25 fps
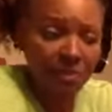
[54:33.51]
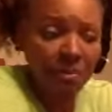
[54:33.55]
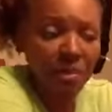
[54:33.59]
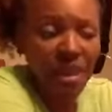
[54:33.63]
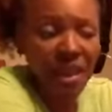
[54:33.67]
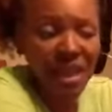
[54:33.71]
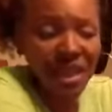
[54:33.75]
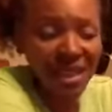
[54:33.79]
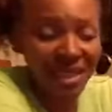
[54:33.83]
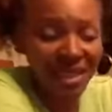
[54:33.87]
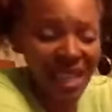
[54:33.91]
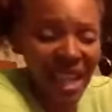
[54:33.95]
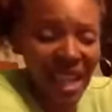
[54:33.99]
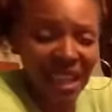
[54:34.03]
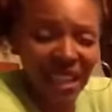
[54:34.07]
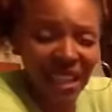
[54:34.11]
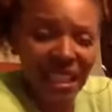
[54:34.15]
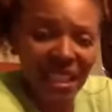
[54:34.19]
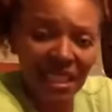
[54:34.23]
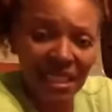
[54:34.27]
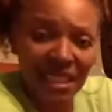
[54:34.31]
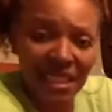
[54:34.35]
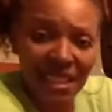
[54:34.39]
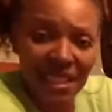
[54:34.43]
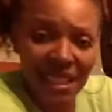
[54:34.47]
be exactly
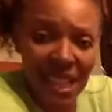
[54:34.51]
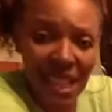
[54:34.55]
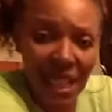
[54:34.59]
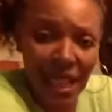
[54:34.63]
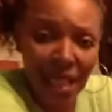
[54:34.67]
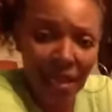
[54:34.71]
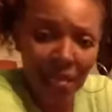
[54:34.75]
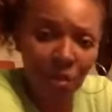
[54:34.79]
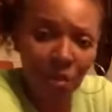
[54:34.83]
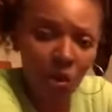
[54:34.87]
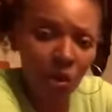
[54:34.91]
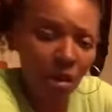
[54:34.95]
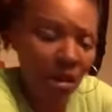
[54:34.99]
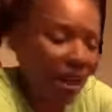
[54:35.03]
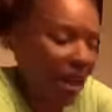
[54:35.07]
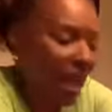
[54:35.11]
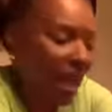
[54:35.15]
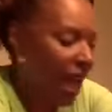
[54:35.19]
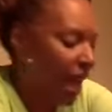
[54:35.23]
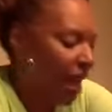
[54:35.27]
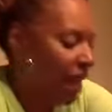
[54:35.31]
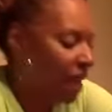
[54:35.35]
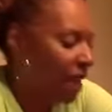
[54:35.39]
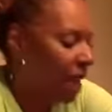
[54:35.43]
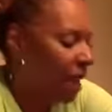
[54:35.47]
the same or not.